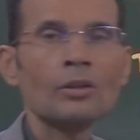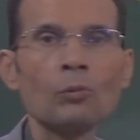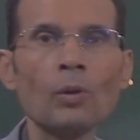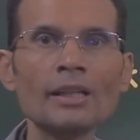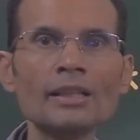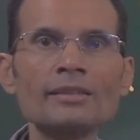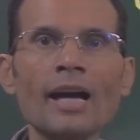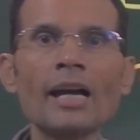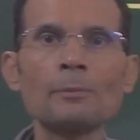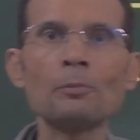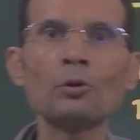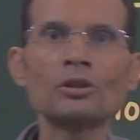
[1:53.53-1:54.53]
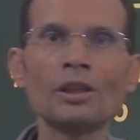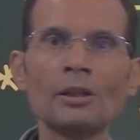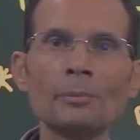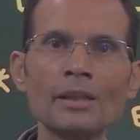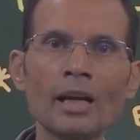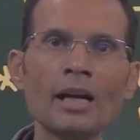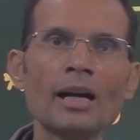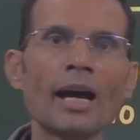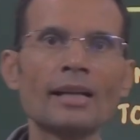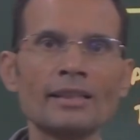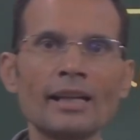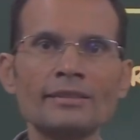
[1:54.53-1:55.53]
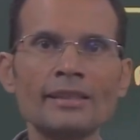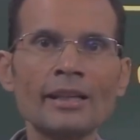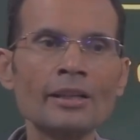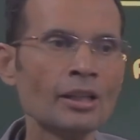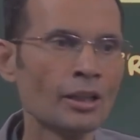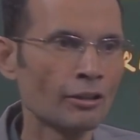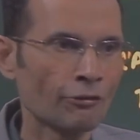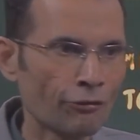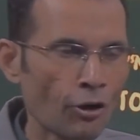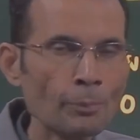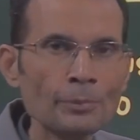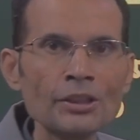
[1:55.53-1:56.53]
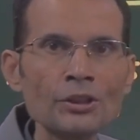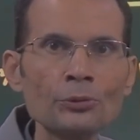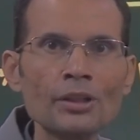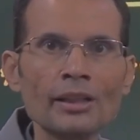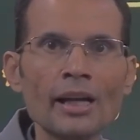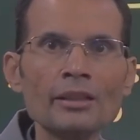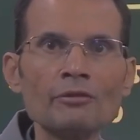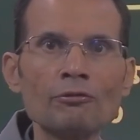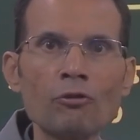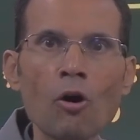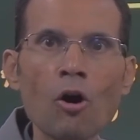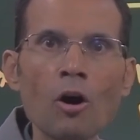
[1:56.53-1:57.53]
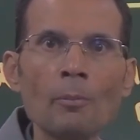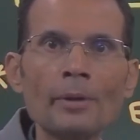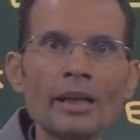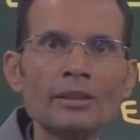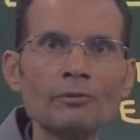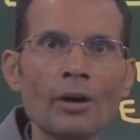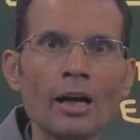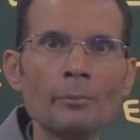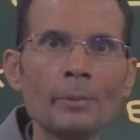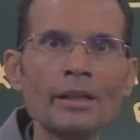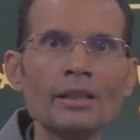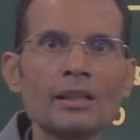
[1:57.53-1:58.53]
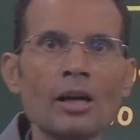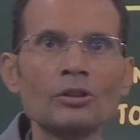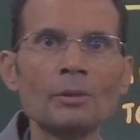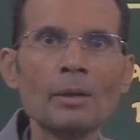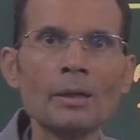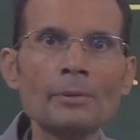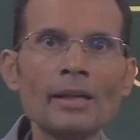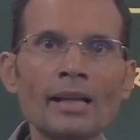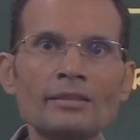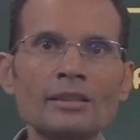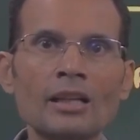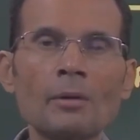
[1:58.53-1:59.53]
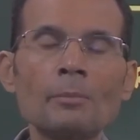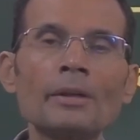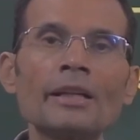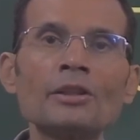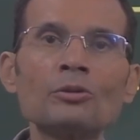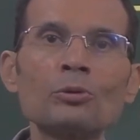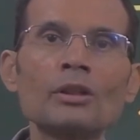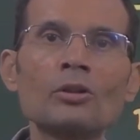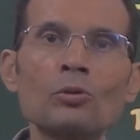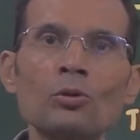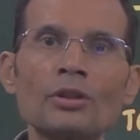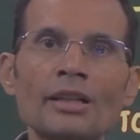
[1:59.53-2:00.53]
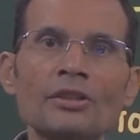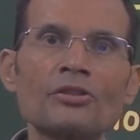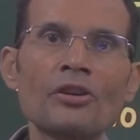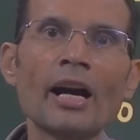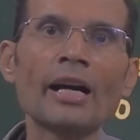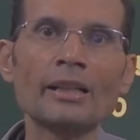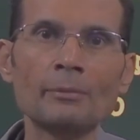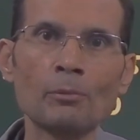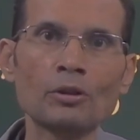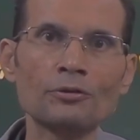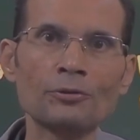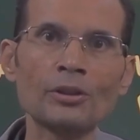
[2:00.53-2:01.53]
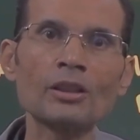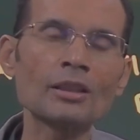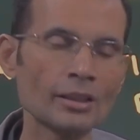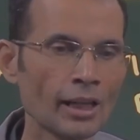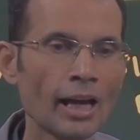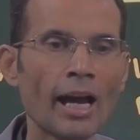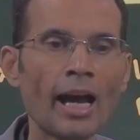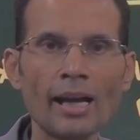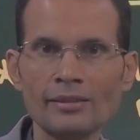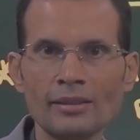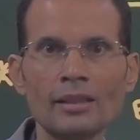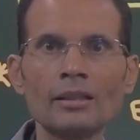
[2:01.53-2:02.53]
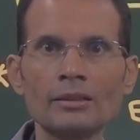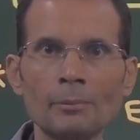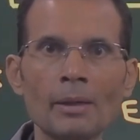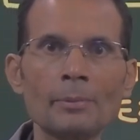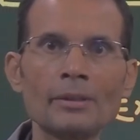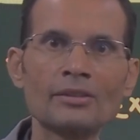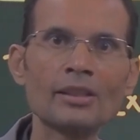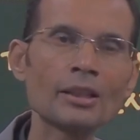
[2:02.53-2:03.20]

one is hypothermia. As I said, from the uterine warm environment, now the baby has come into a cold and dry atmosphere as the baby is